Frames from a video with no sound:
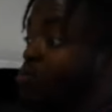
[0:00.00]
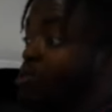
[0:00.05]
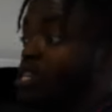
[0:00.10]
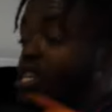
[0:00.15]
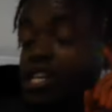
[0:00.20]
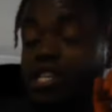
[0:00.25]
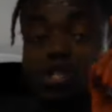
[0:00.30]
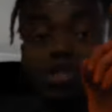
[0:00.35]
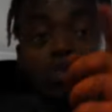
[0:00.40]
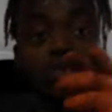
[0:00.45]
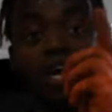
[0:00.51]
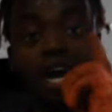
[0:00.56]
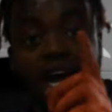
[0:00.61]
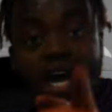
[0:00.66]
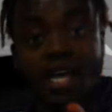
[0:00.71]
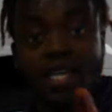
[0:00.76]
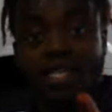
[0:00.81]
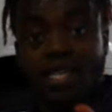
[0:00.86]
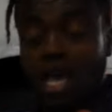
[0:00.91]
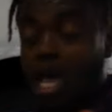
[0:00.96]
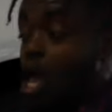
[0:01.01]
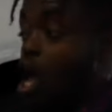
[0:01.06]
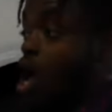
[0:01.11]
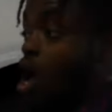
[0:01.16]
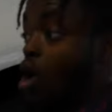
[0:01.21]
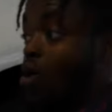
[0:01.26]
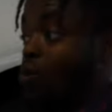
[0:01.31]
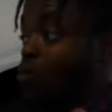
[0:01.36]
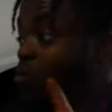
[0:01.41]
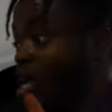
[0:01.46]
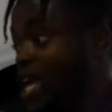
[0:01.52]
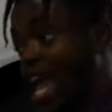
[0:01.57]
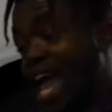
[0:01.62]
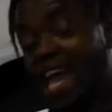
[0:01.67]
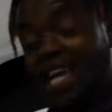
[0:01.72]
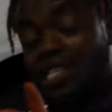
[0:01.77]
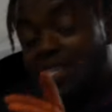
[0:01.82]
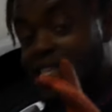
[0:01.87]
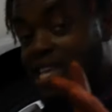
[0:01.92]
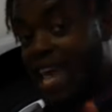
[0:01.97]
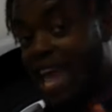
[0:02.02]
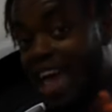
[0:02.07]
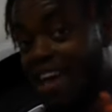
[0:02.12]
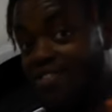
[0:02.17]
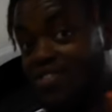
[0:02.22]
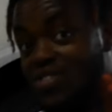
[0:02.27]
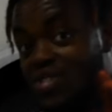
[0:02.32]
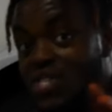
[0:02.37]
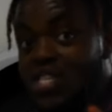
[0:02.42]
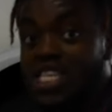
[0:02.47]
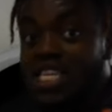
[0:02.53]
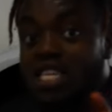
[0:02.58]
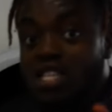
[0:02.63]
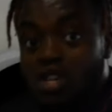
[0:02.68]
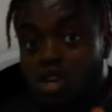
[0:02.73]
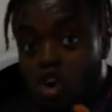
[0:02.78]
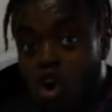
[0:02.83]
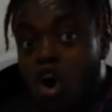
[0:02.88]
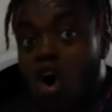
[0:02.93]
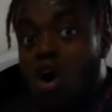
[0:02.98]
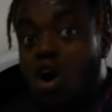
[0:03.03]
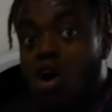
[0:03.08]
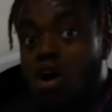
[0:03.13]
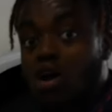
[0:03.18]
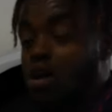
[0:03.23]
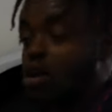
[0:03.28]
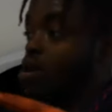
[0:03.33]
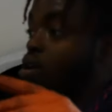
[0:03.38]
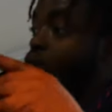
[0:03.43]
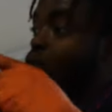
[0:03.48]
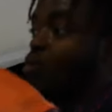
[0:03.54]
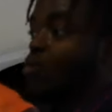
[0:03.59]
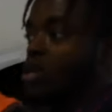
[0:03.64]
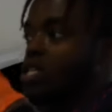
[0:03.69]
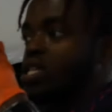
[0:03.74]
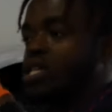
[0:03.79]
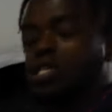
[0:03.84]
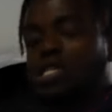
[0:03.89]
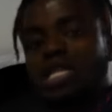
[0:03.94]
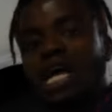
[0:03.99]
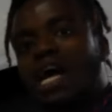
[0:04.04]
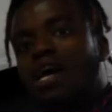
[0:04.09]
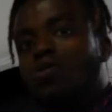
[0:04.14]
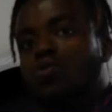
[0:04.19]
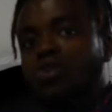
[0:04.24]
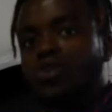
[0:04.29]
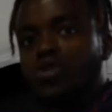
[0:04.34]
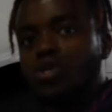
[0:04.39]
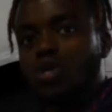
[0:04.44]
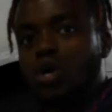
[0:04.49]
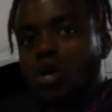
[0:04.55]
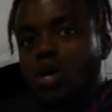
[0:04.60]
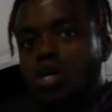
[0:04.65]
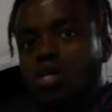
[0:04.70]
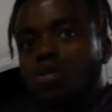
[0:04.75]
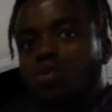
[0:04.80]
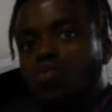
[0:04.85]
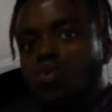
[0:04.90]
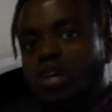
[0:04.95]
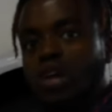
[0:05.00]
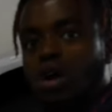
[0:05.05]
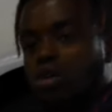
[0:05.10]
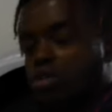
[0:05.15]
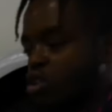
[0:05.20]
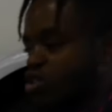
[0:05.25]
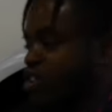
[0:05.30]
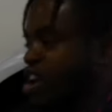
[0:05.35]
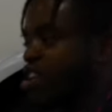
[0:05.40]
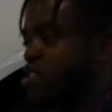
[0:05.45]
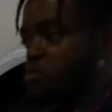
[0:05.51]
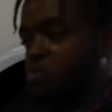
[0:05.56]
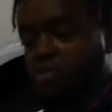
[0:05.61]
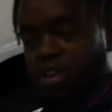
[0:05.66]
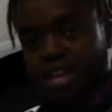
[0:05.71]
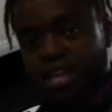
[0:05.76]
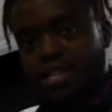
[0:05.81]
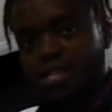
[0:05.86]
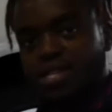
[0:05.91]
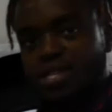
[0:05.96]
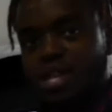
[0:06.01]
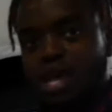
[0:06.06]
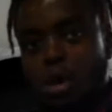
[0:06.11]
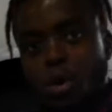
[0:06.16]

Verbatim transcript: because you guys, we actually haven't seen the car with the stock wheels on with all the ground effects.